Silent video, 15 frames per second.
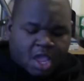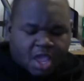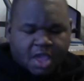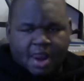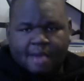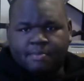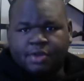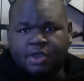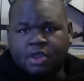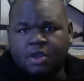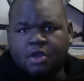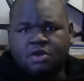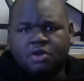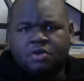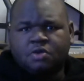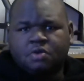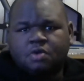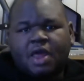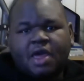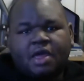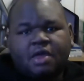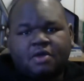and I'm here to
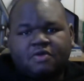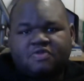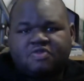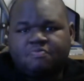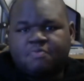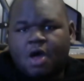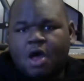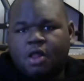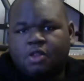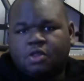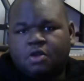do like a small